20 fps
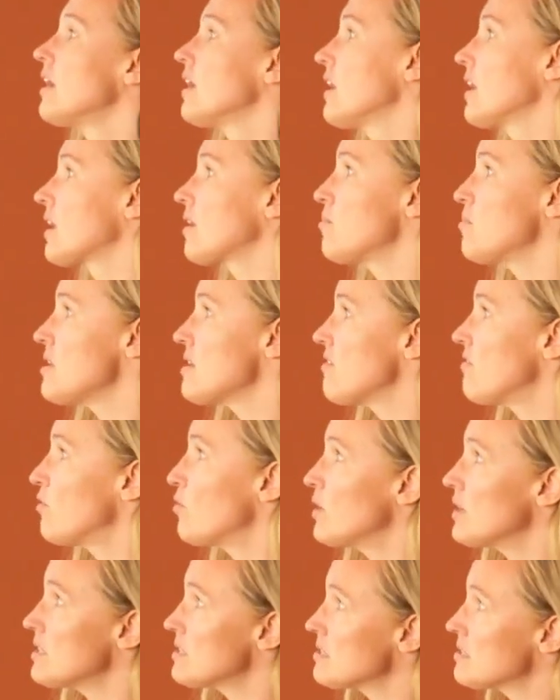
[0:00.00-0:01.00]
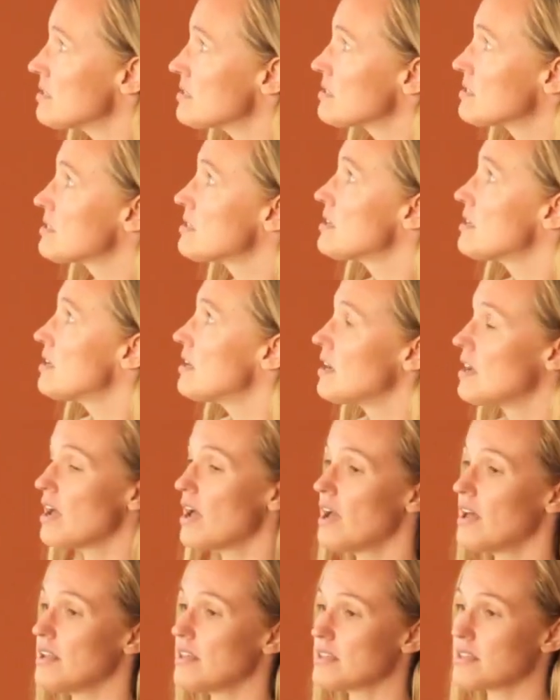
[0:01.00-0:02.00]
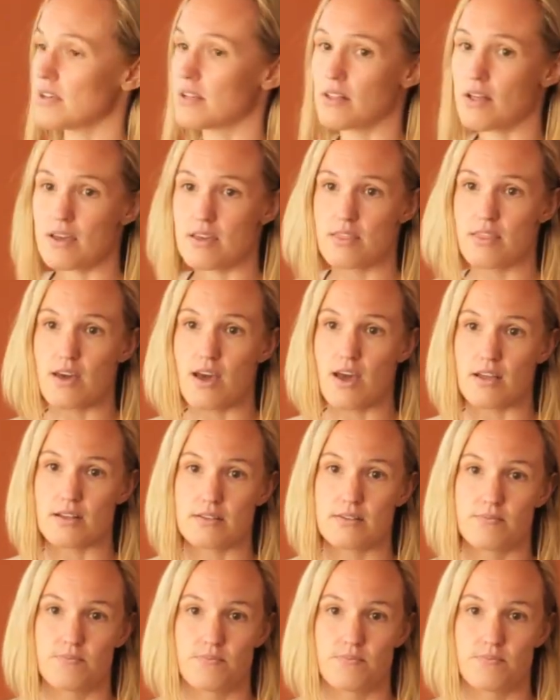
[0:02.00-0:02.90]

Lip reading: it can be avoidance, anything like that.